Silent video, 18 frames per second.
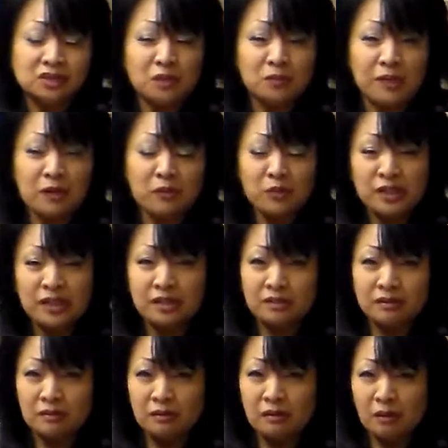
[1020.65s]
You know, but
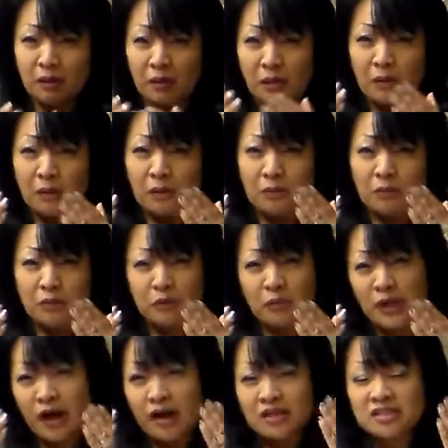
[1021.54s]
we
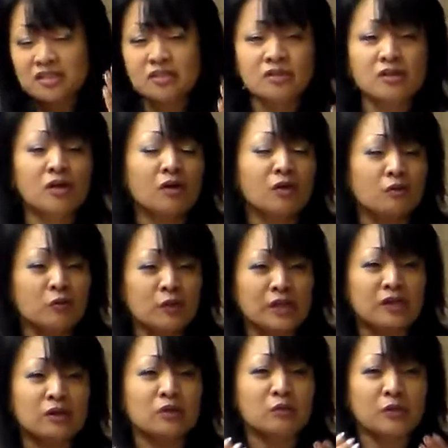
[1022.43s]
we ought to know
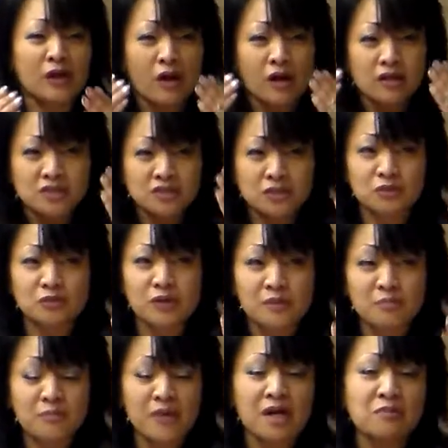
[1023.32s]
we we ought to
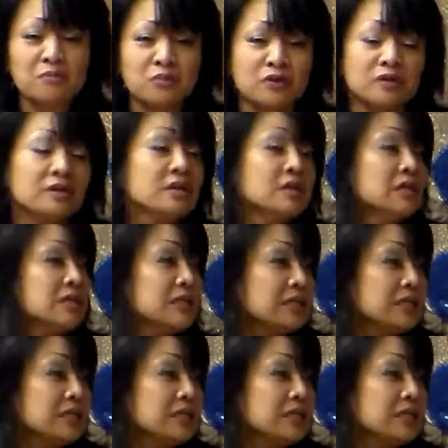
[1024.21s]
remember